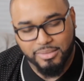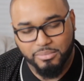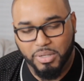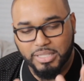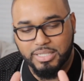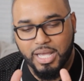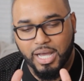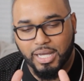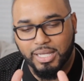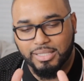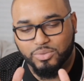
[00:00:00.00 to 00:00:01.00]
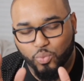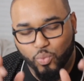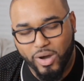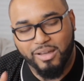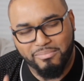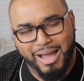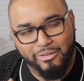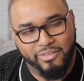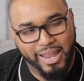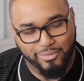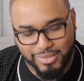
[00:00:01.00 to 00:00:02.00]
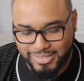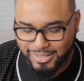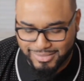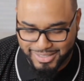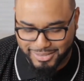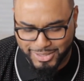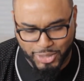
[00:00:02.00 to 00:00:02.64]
but uh, it's one that? of my favorites.